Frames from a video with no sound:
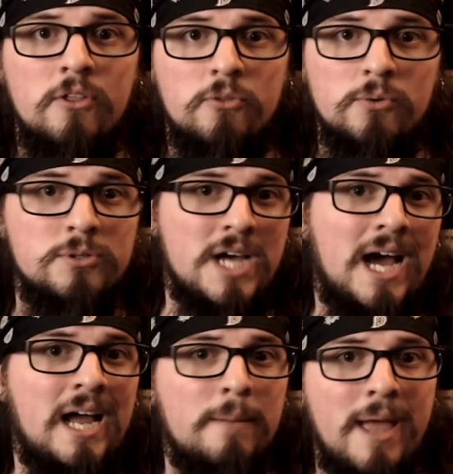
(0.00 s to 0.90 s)
through
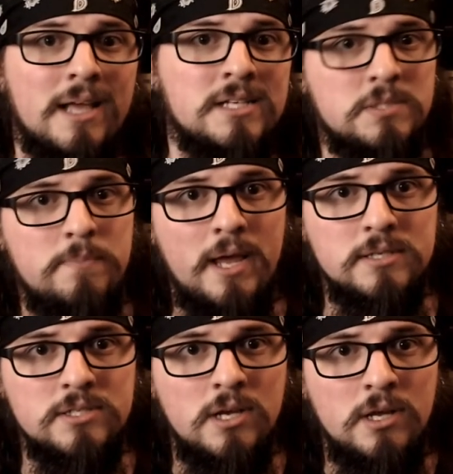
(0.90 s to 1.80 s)
time and
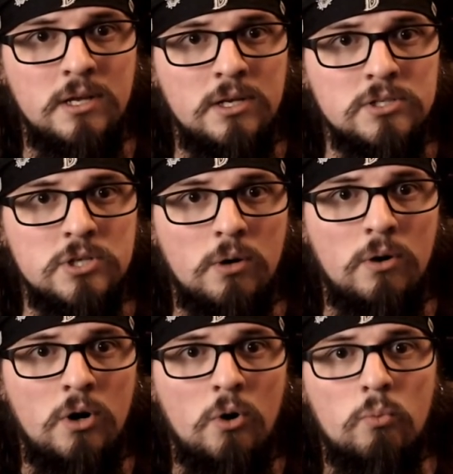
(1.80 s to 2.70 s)
space. So
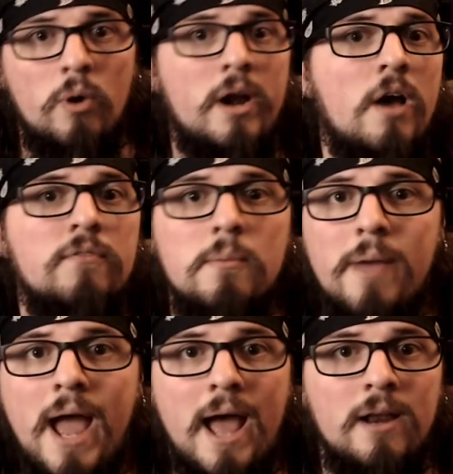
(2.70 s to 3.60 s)
right off the
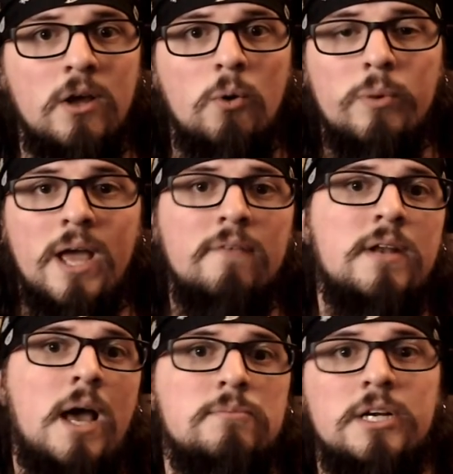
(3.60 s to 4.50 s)
bat, we have an
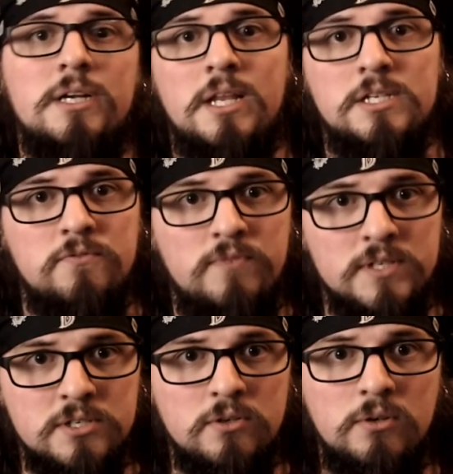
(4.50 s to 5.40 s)
object that is
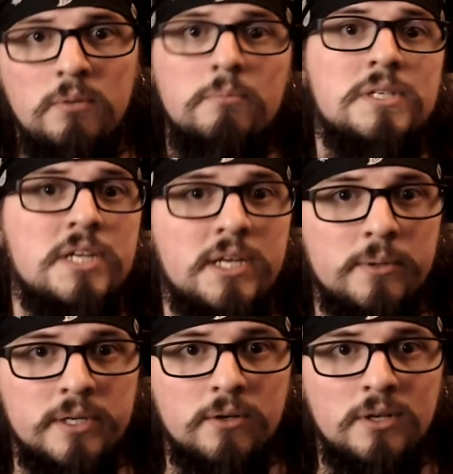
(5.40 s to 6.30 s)
physical,
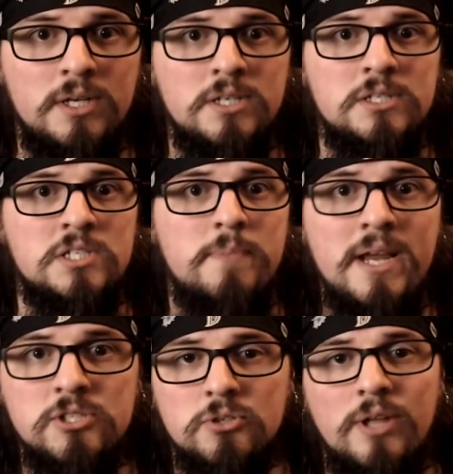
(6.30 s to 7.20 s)
material,
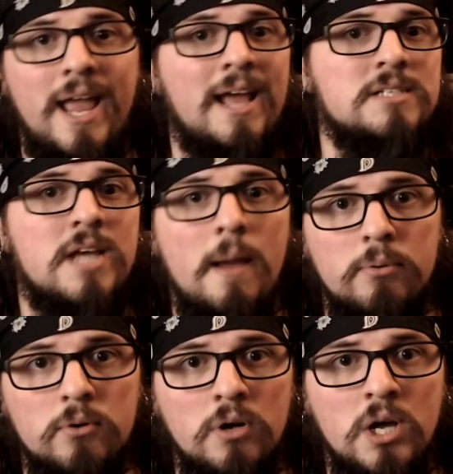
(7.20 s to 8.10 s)
spatial, and
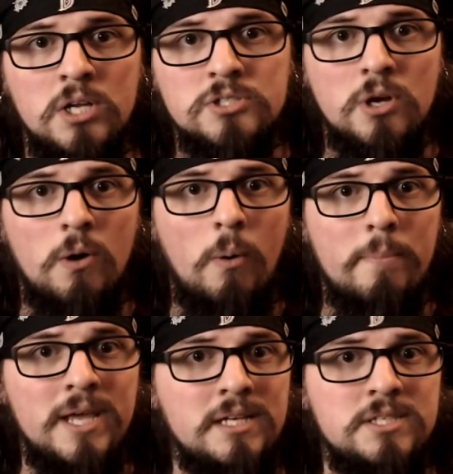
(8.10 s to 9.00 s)
temporal. So
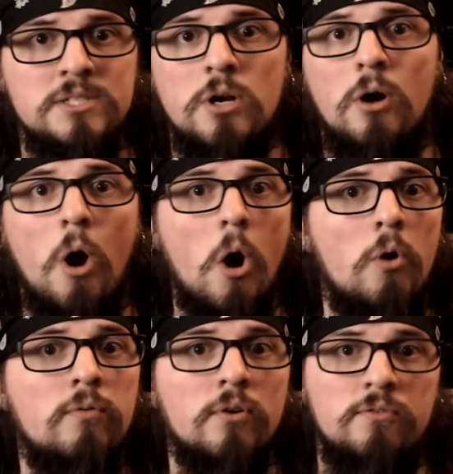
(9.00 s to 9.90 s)
pixies are
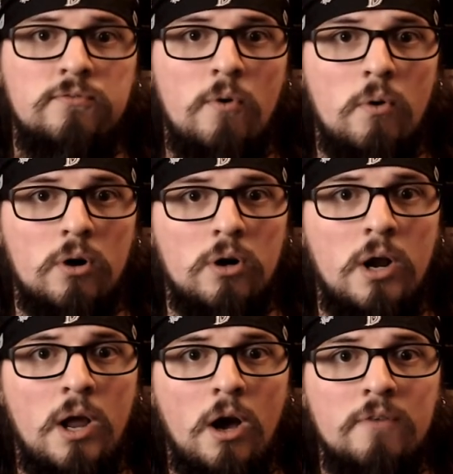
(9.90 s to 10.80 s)
0 for 4
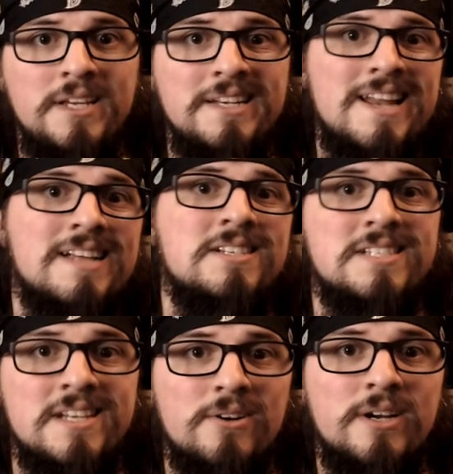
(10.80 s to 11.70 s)
of the
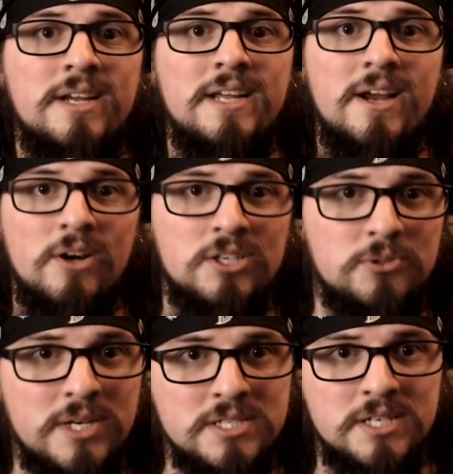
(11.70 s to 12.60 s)
necessary
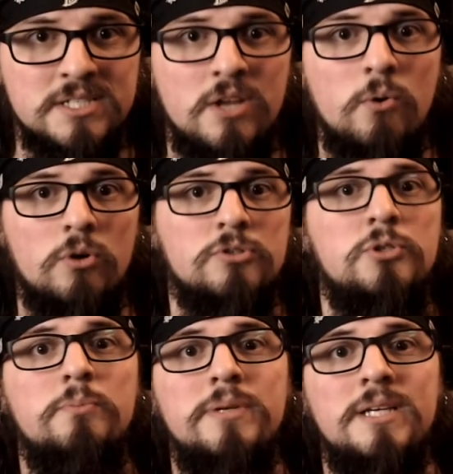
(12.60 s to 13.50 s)
characteristics in order
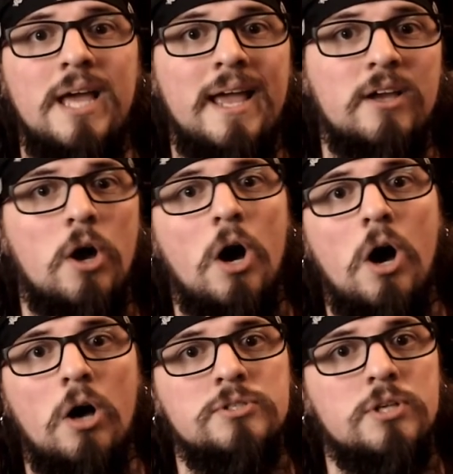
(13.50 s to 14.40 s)
to be a
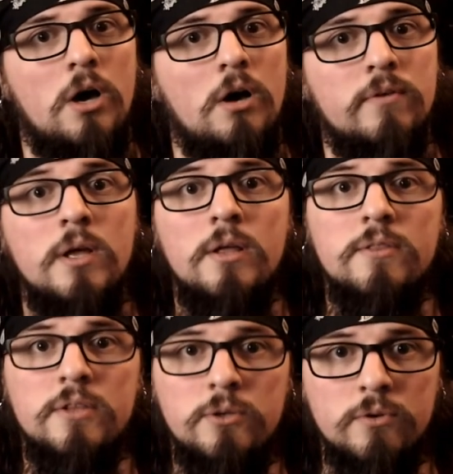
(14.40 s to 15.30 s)
cause of
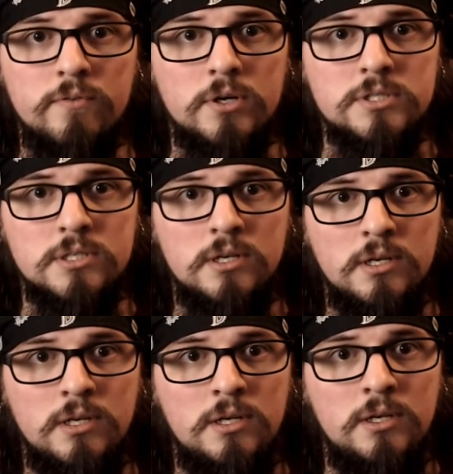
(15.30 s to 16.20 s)
the universe.
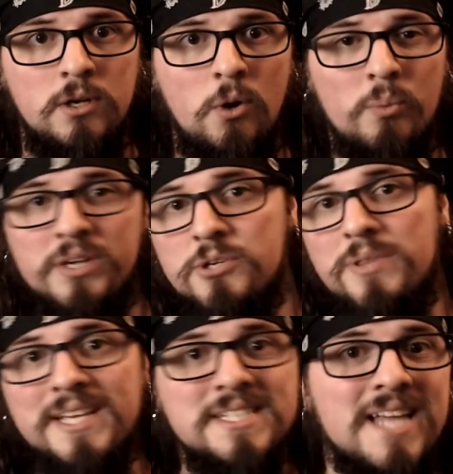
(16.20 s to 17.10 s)
We could do
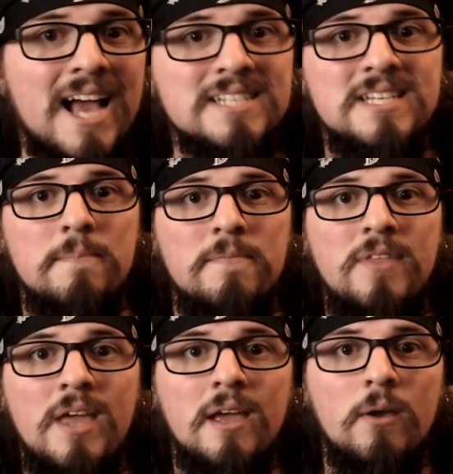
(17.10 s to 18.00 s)
the exact same
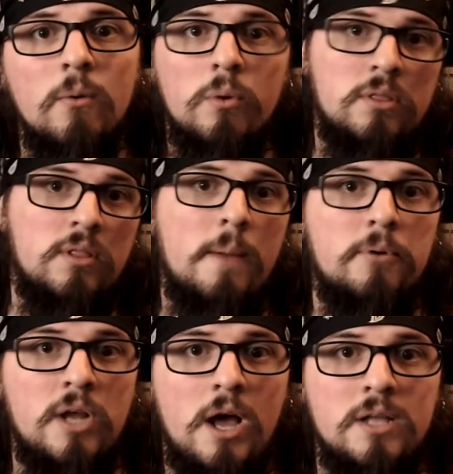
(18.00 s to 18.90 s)
thing with
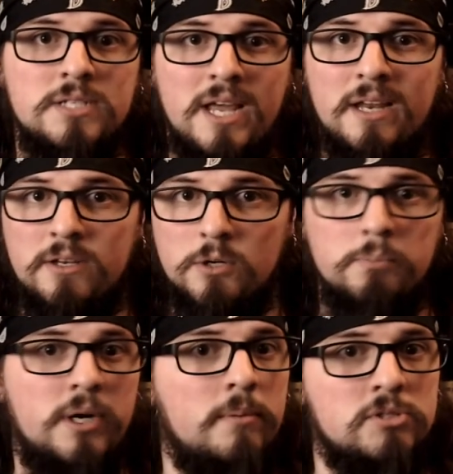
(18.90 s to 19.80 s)
leprechauns, and you're
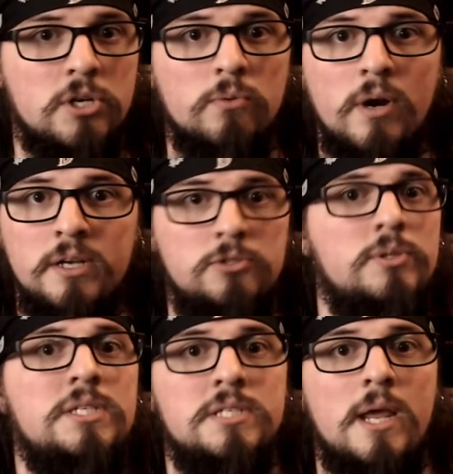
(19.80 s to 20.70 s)
pretty much going to run into
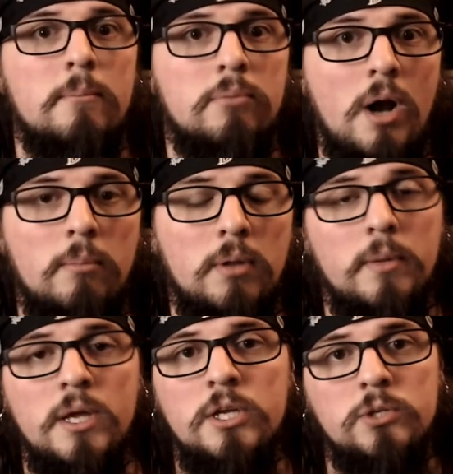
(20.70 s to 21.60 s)
the same
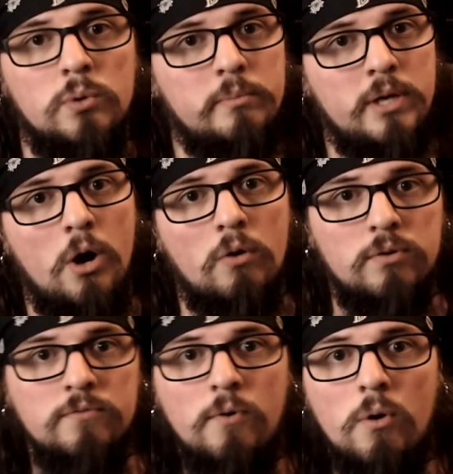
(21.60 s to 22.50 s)
problem. You will be 0
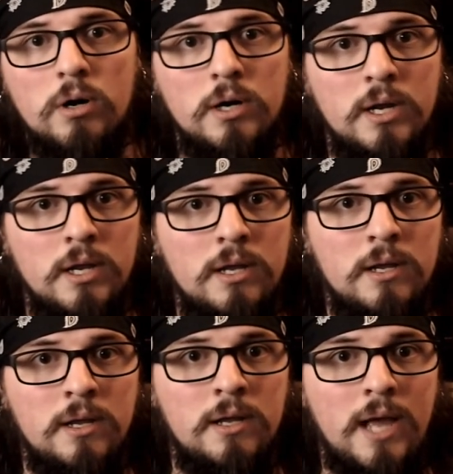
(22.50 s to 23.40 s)
for 4.
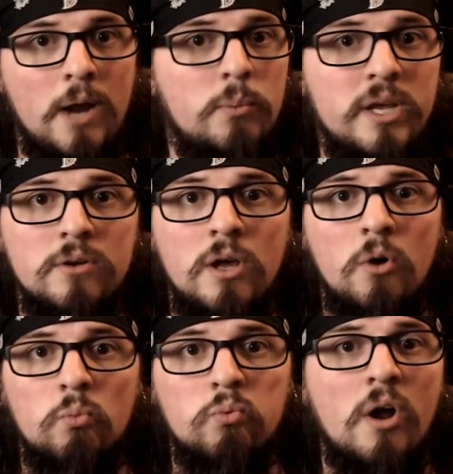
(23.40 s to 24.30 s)
And we can
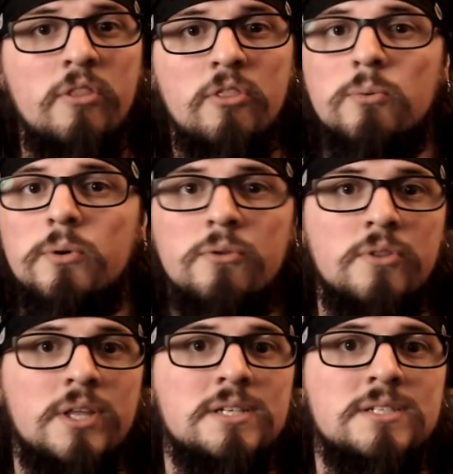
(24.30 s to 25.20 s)
run through
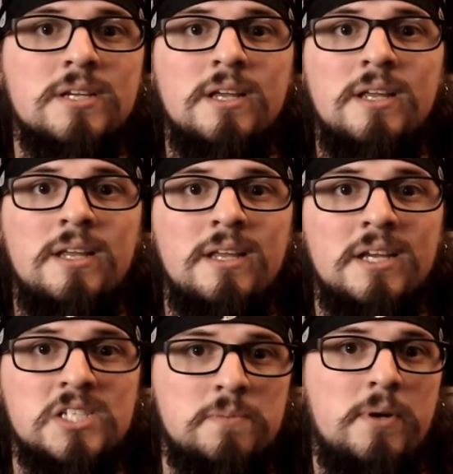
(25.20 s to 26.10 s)
this
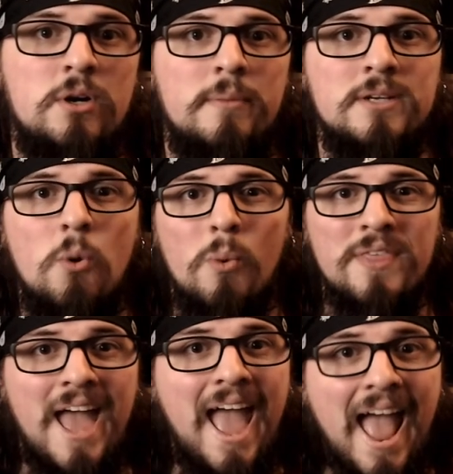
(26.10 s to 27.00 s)
experiment
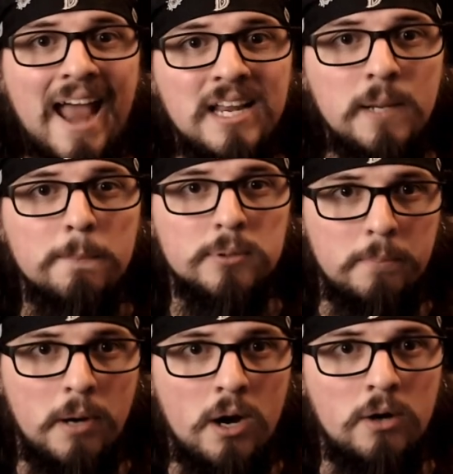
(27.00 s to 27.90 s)
with any
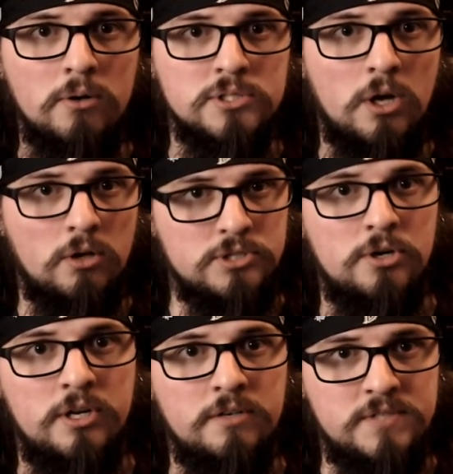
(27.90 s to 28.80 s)
proposed
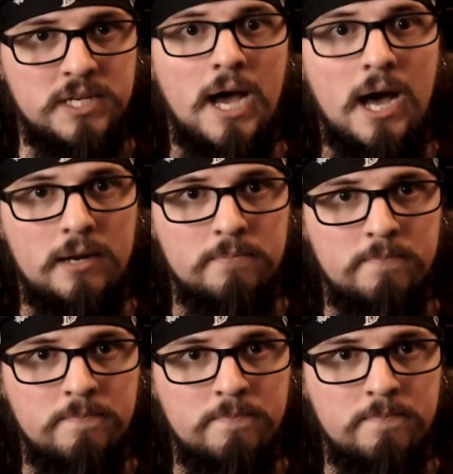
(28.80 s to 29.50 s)
alternative to God